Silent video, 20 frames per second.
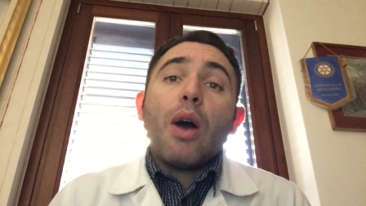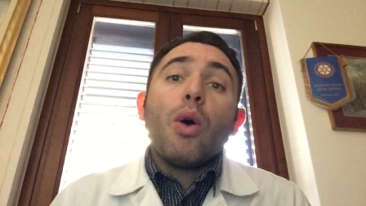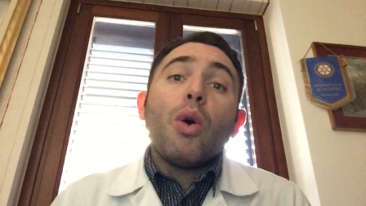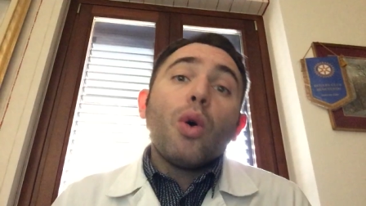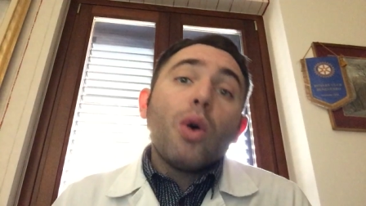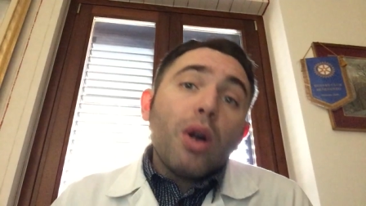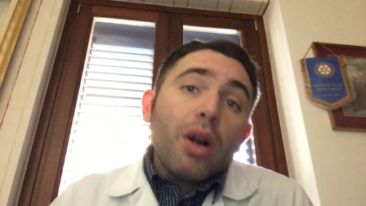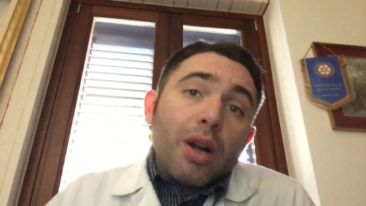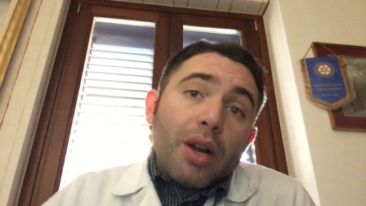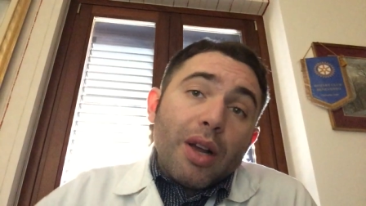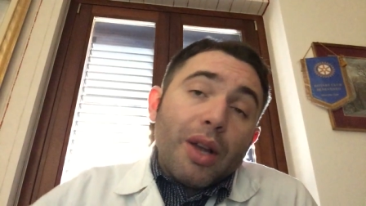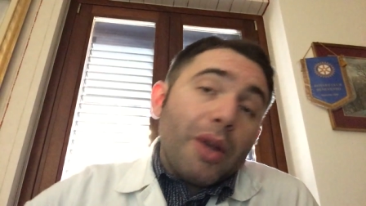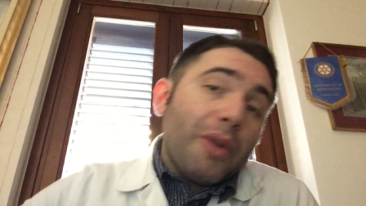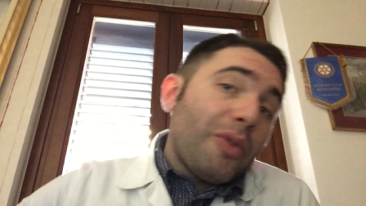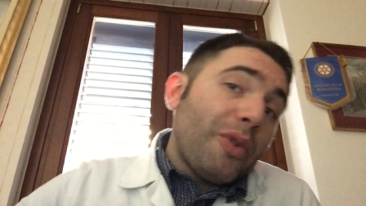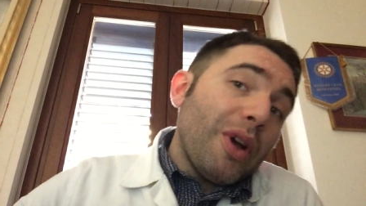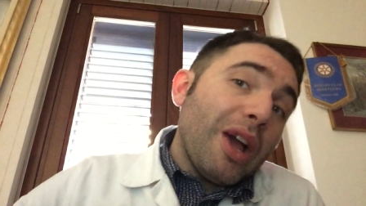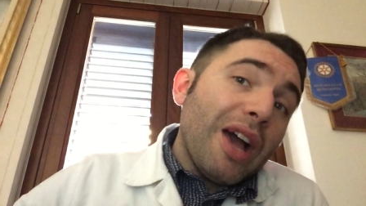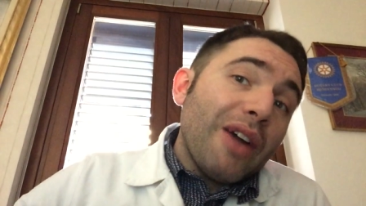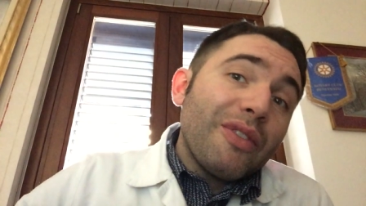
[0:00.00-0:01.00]
or
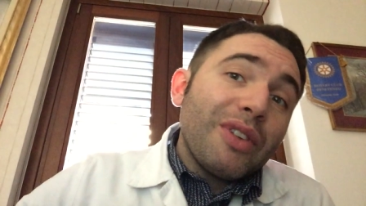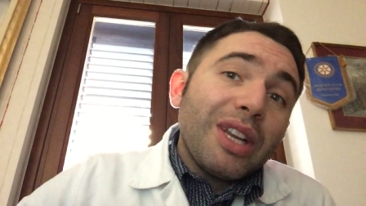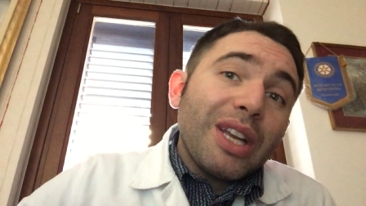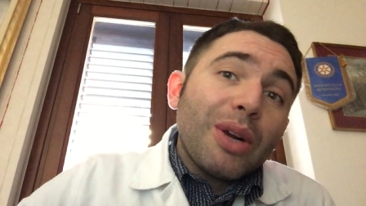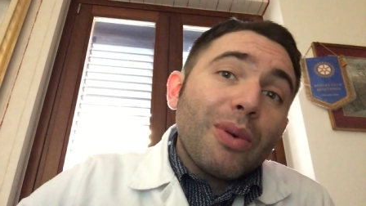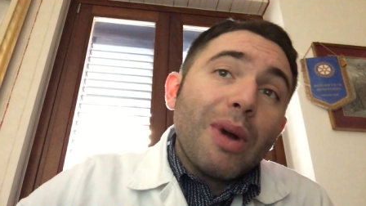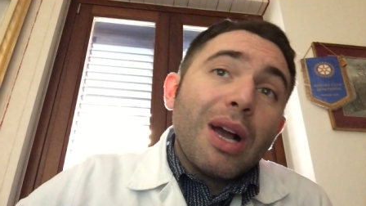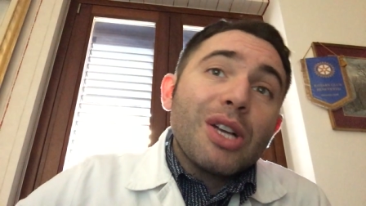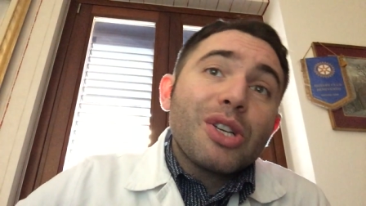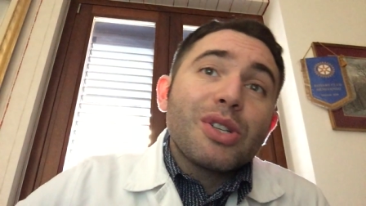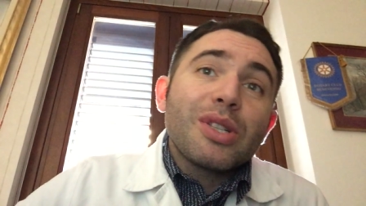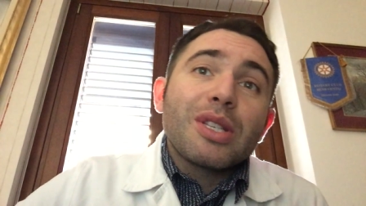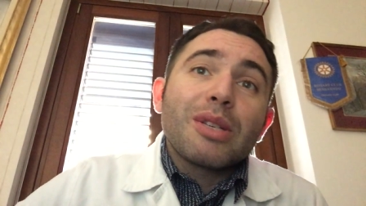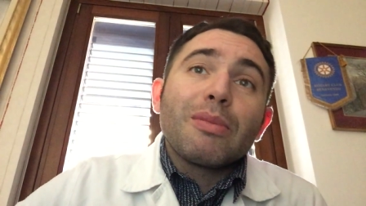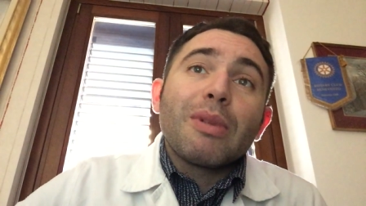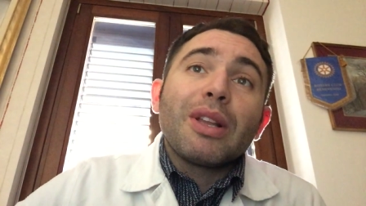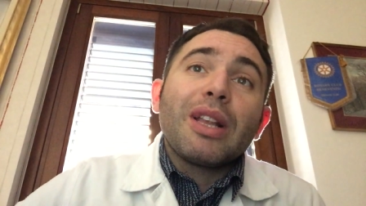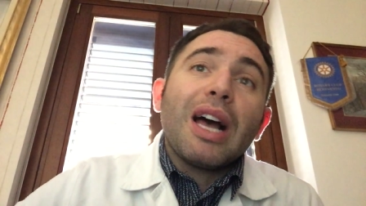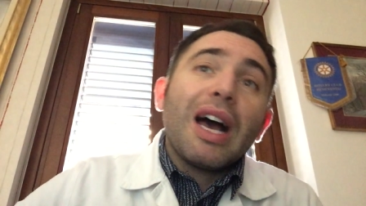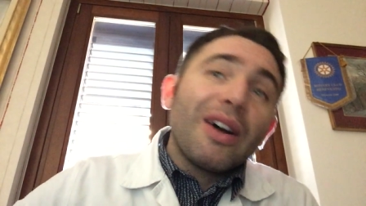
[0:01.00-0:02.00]
if we have any questions
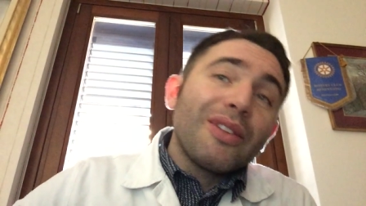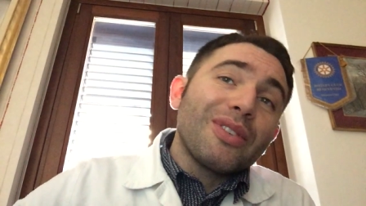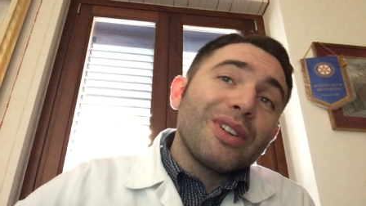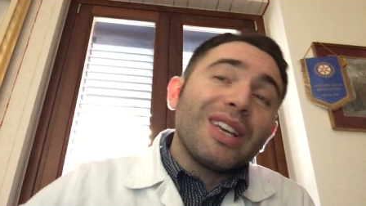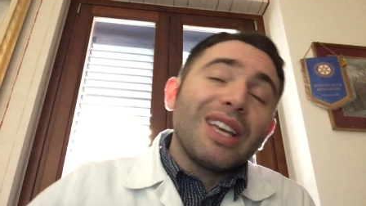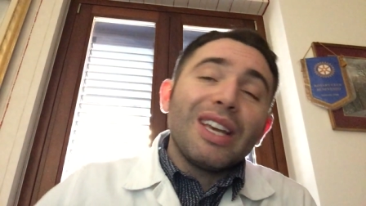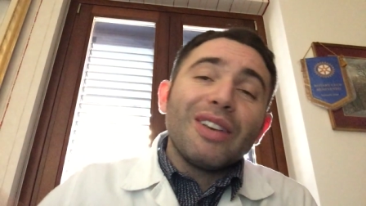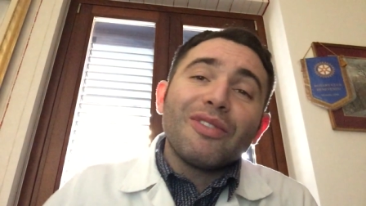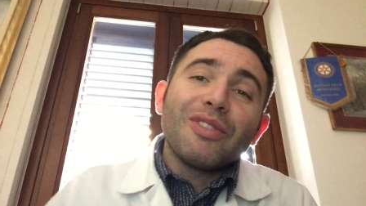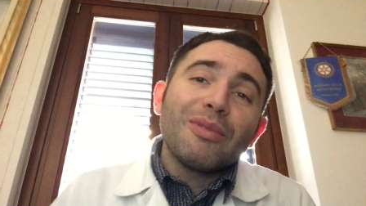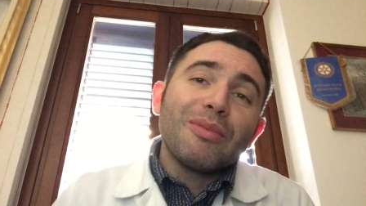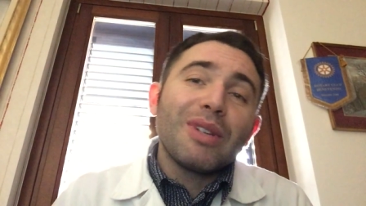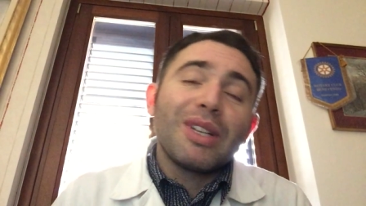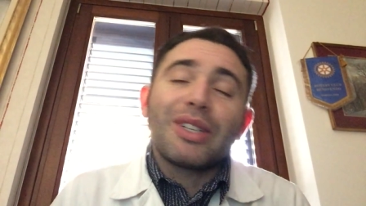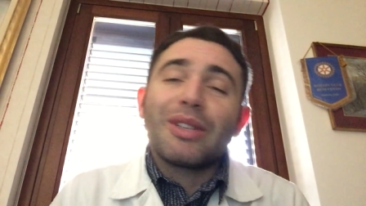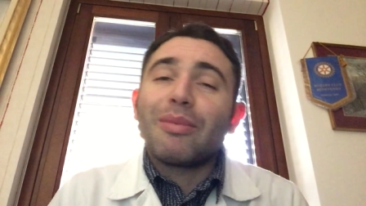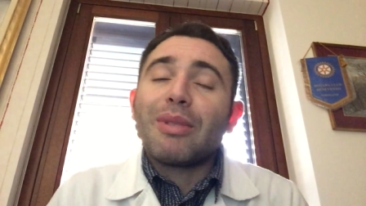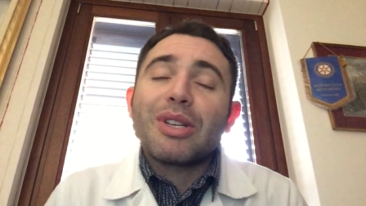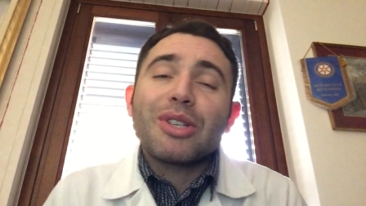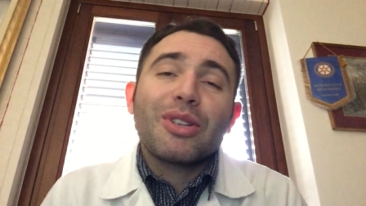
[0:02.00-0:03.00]
about how to give
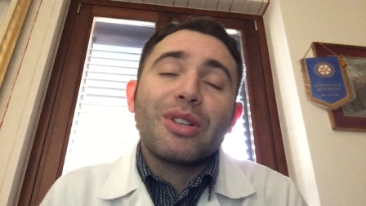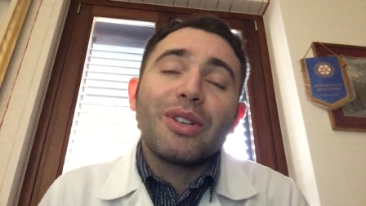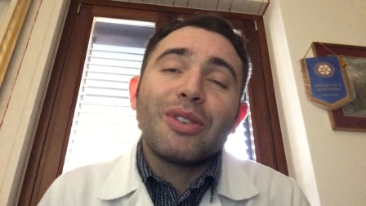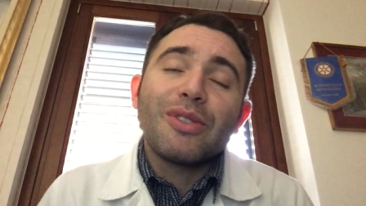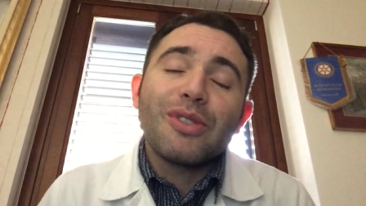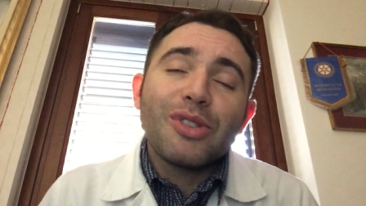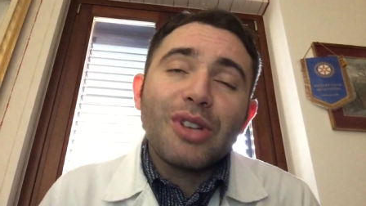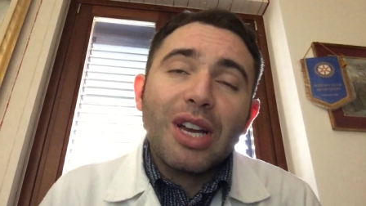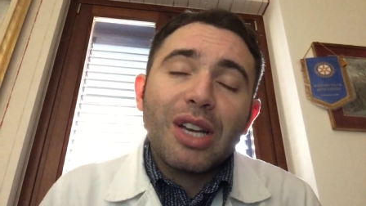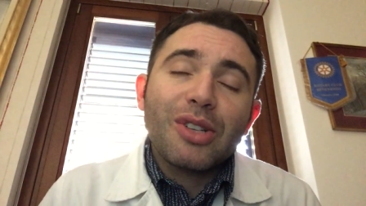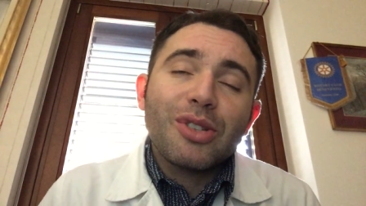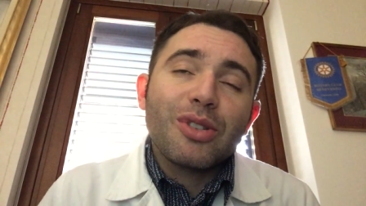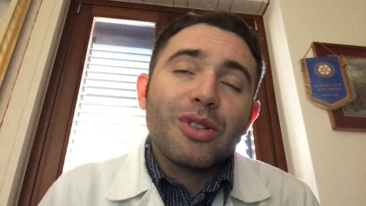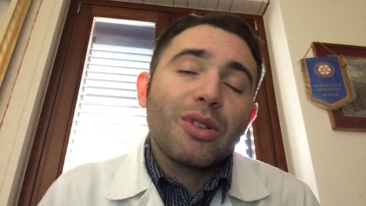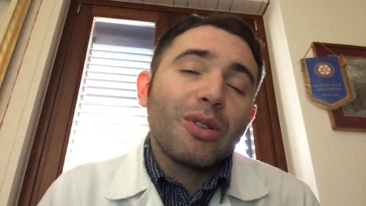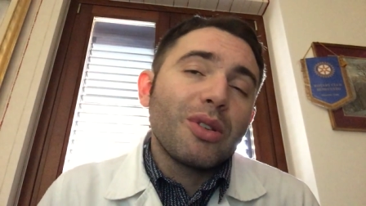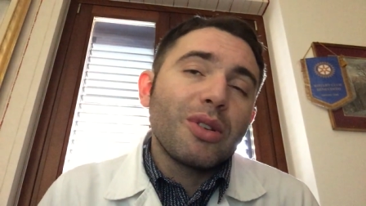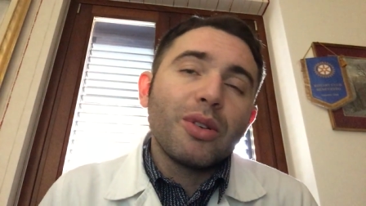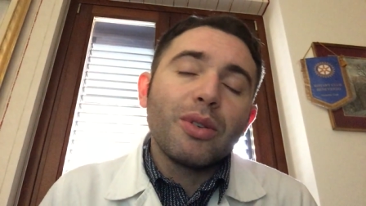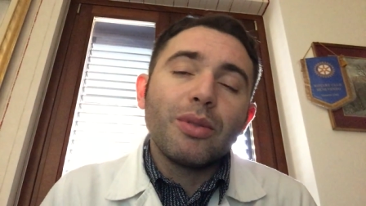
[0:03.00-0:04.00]
intramuscular injections,
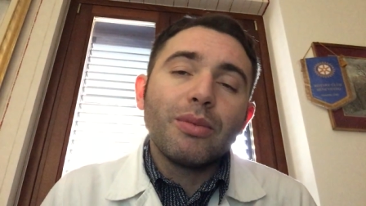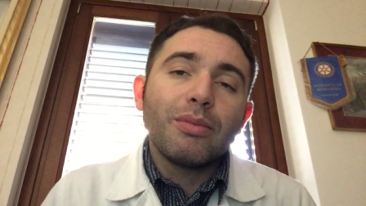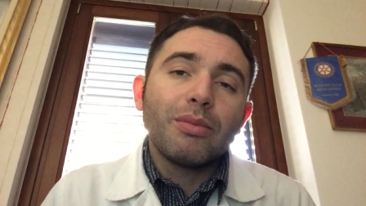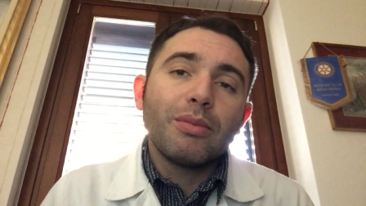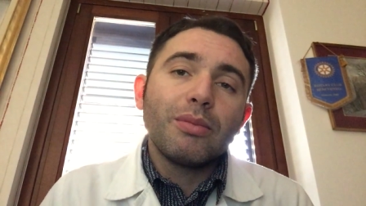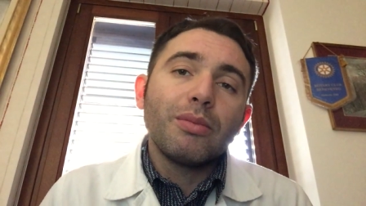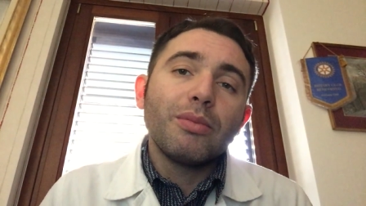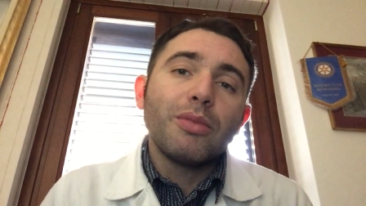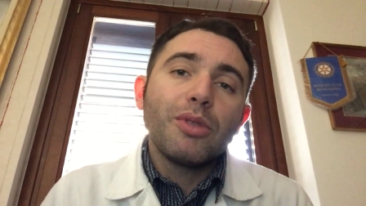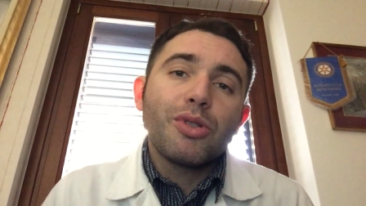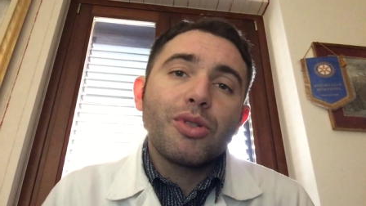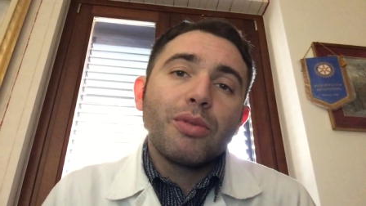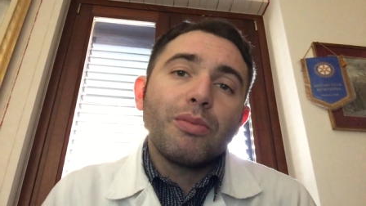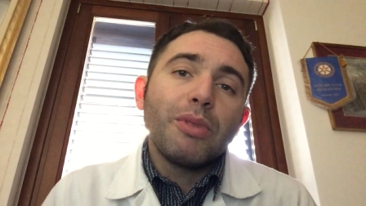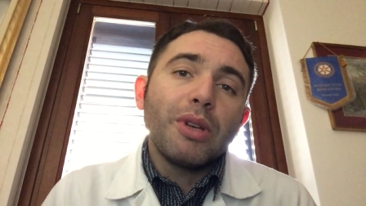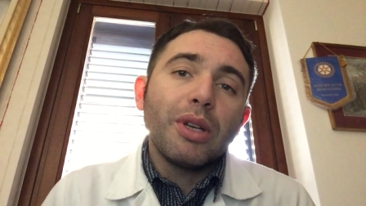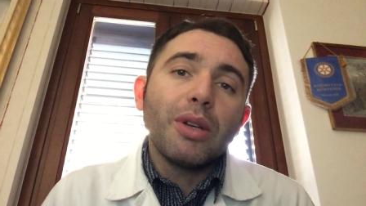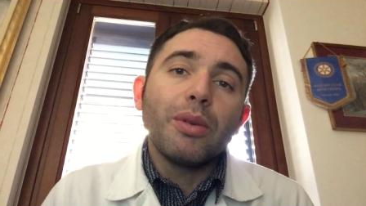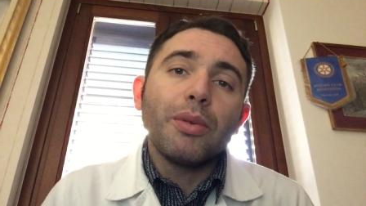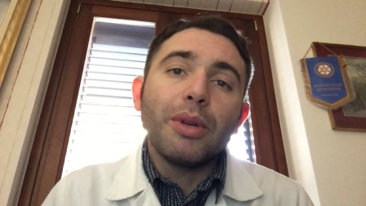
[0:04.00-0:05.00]
although we
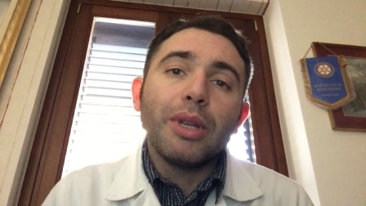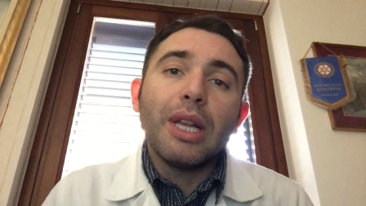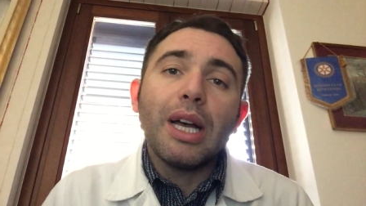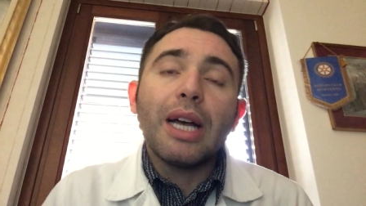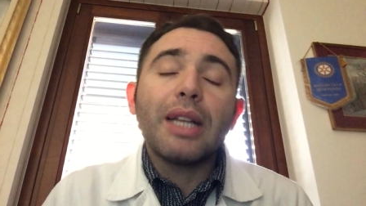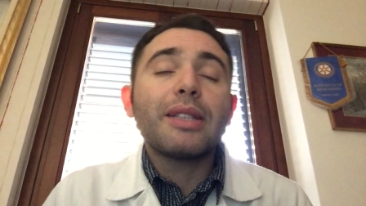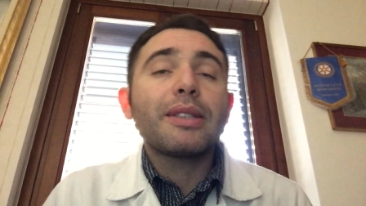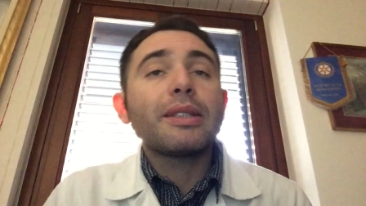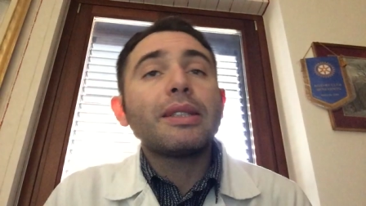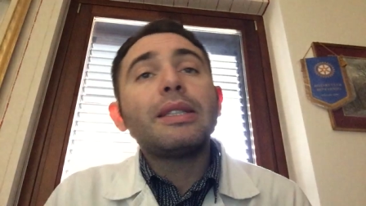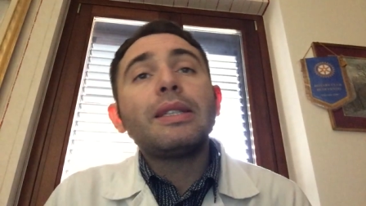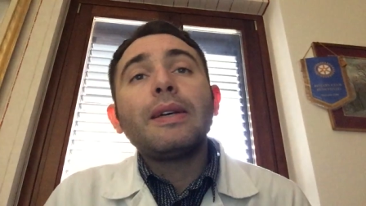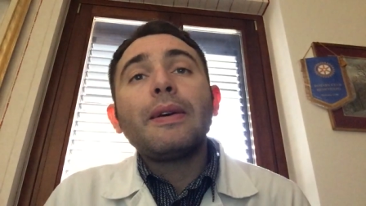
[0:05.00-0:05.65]
should be good with that.